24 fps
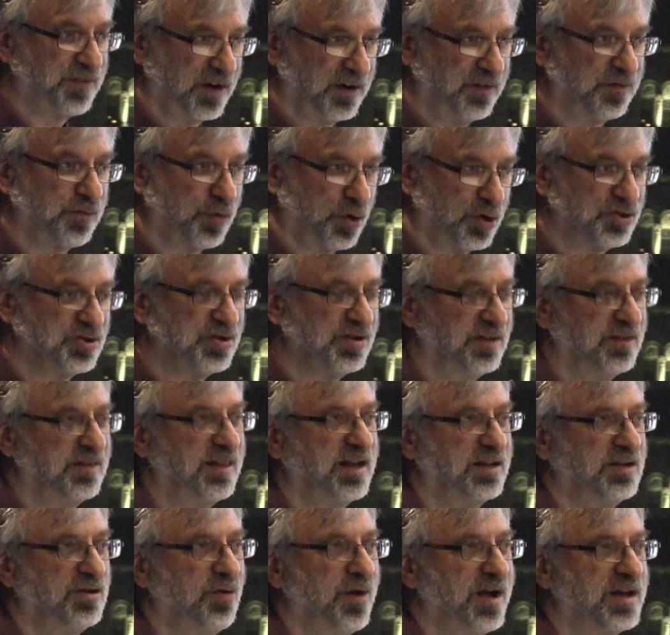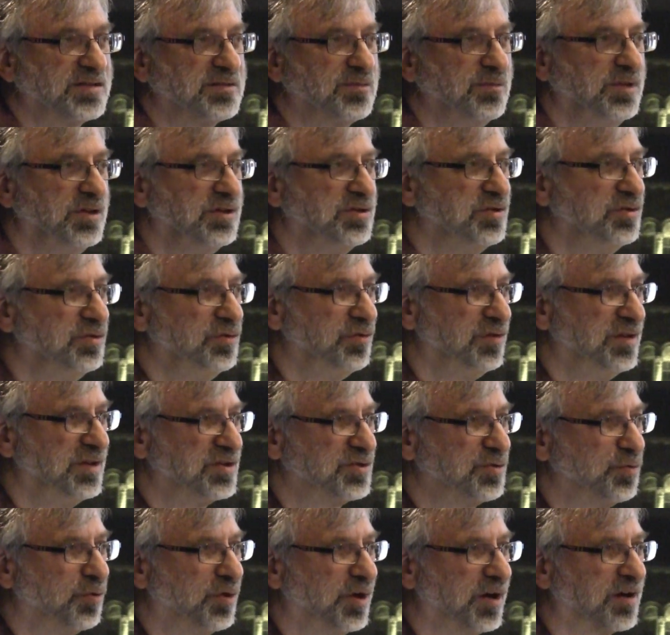very fortunate that you asked me to do
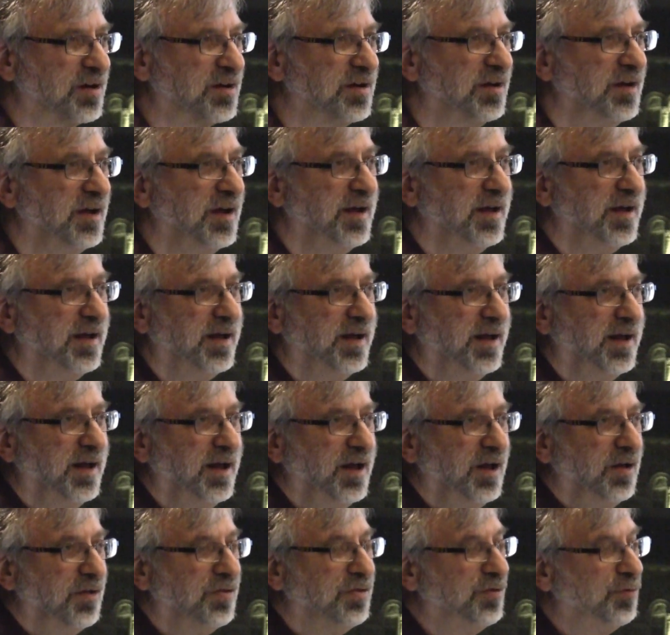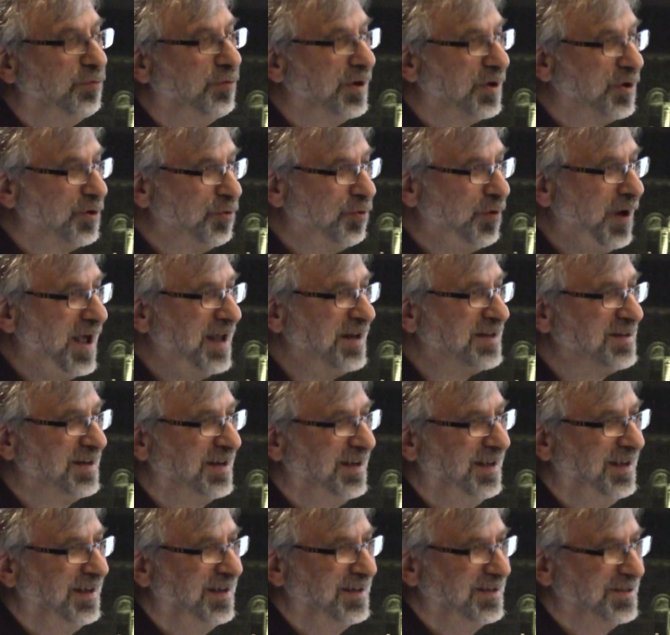this work. The regret
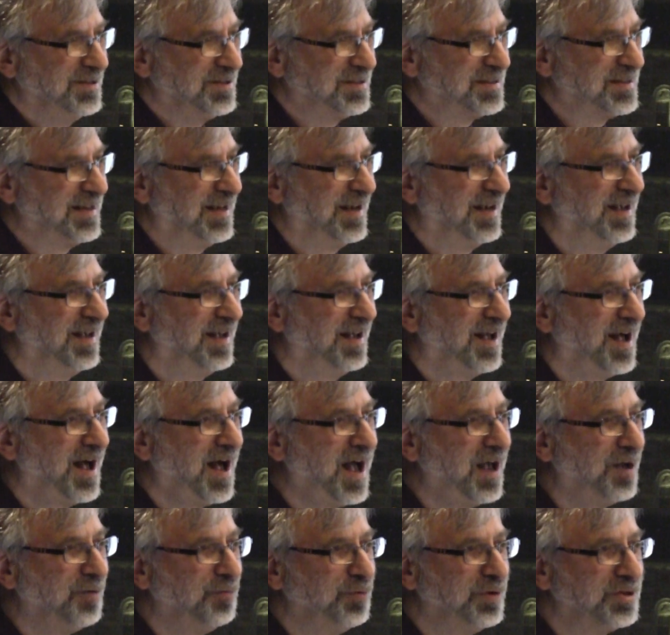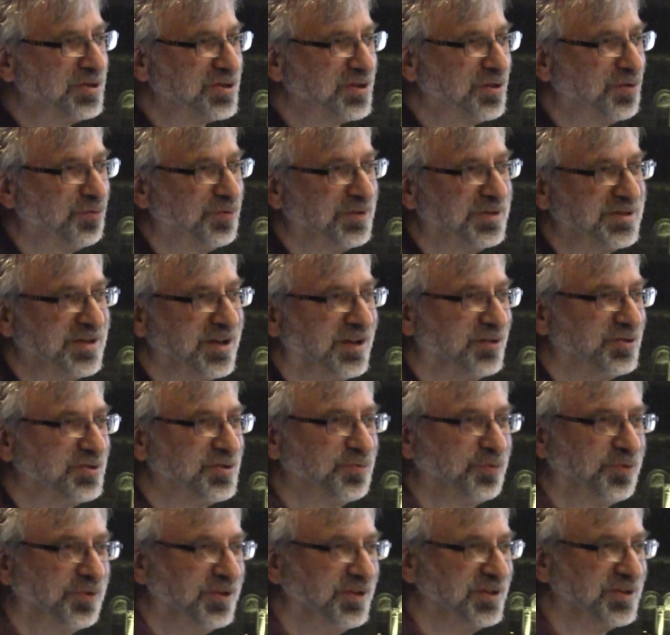is, I wish the results
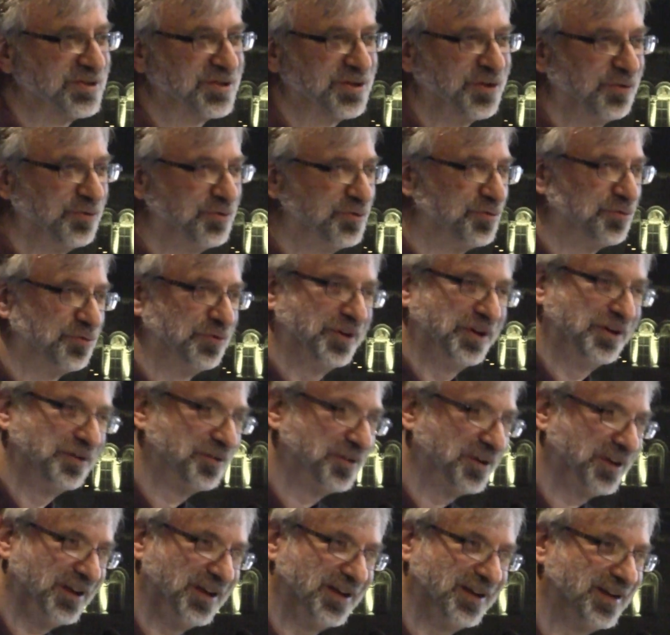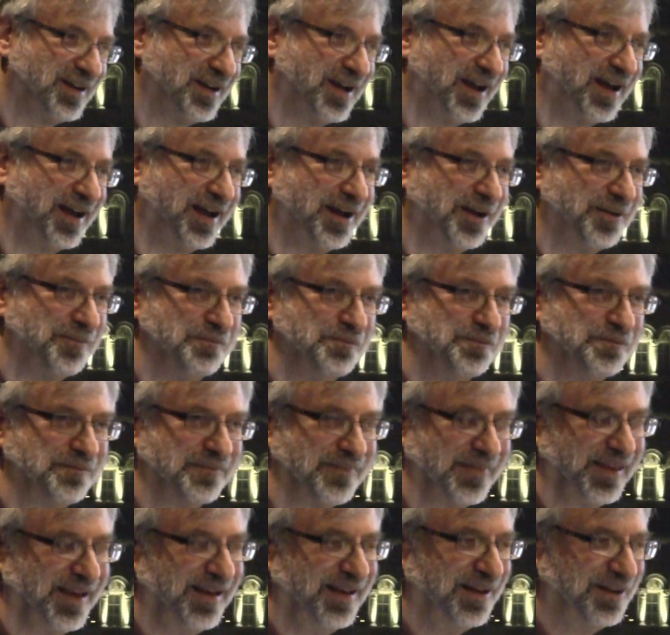weren't so dreary.
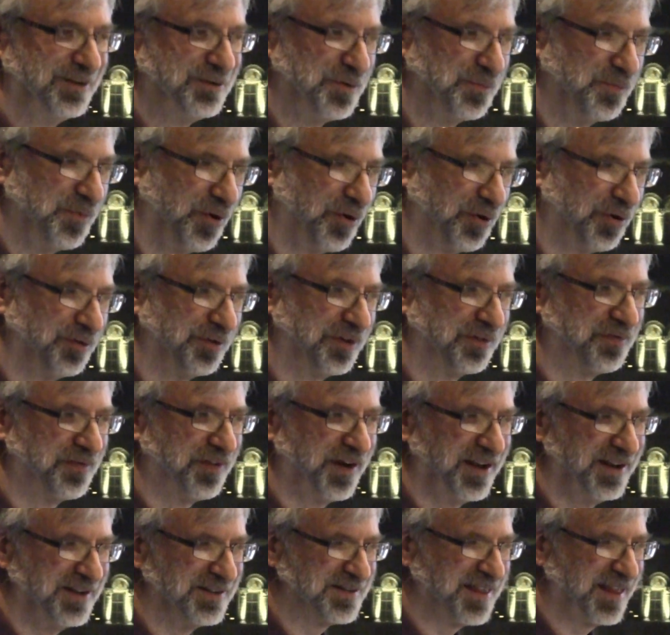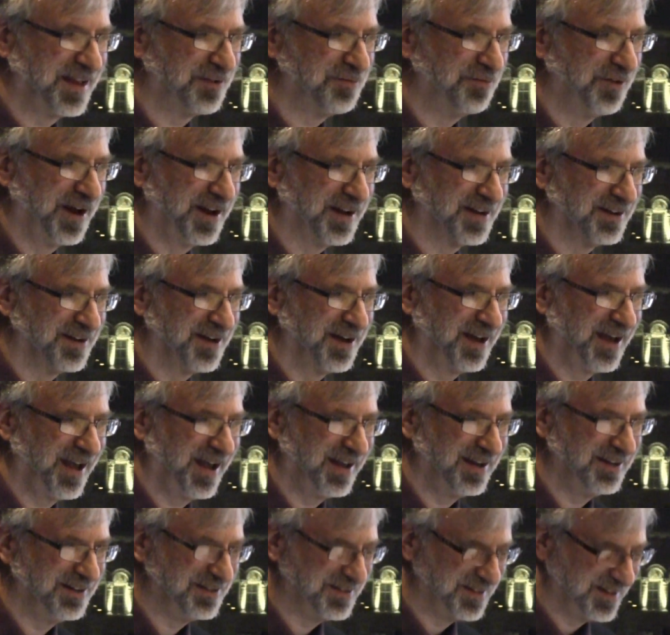To borrow a phrase that Ratna
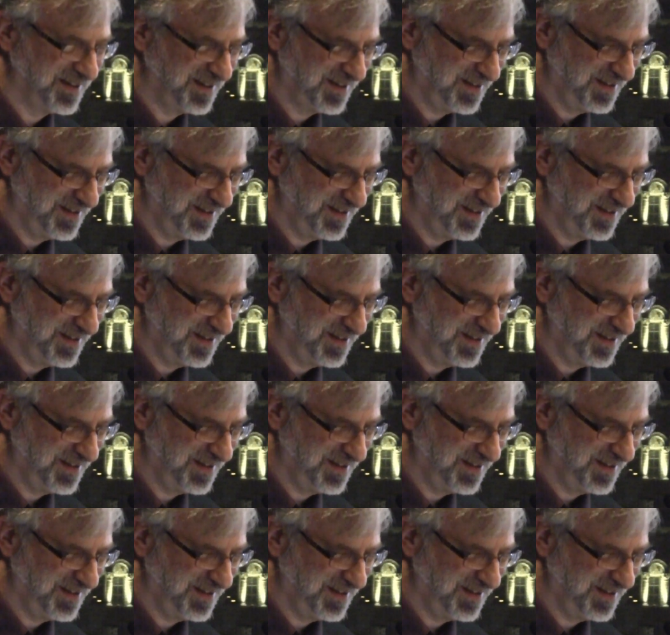had